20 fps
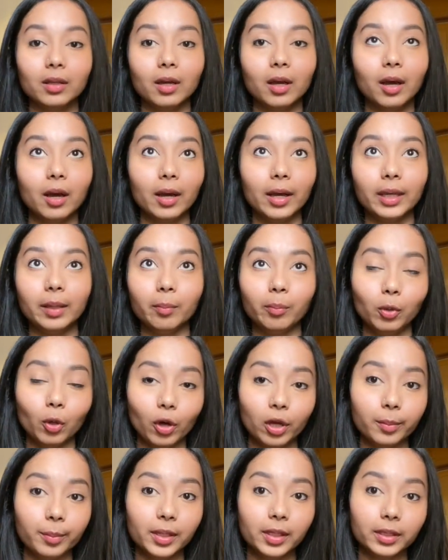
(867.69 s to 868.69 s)

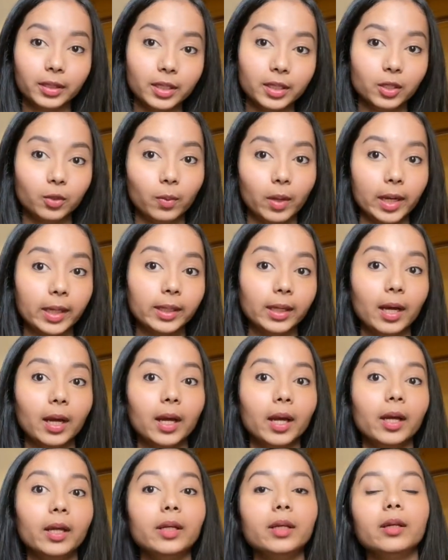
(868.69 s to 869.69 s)
employability is quite
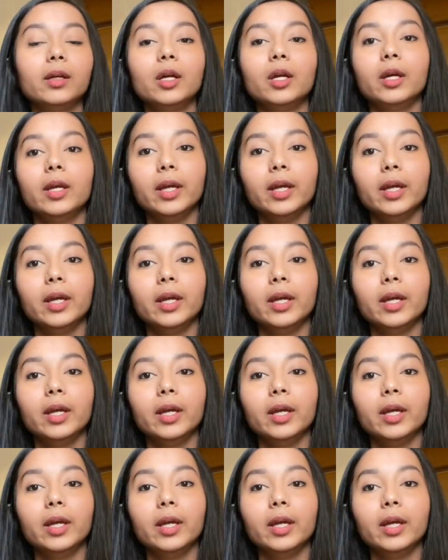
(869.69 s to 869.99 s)
high.